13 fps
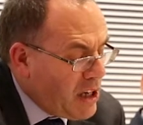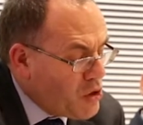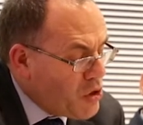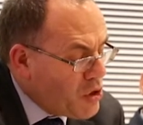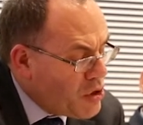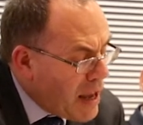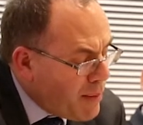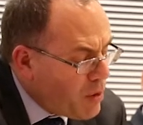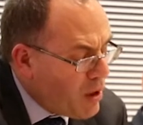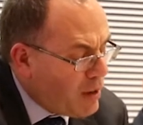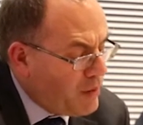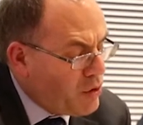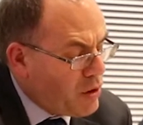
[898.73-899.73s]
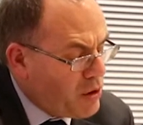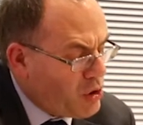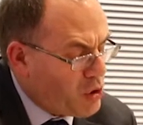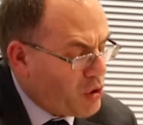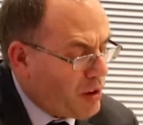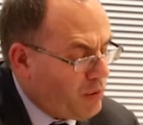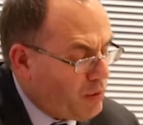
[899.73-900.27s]
As the demographic
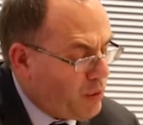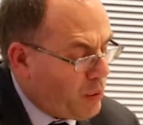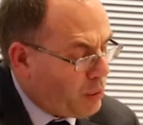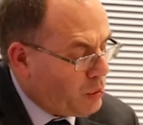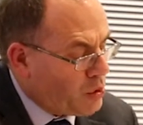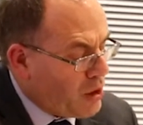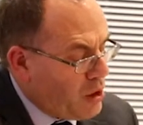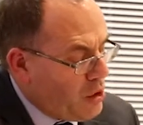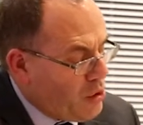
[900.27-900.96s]
transition unfolds,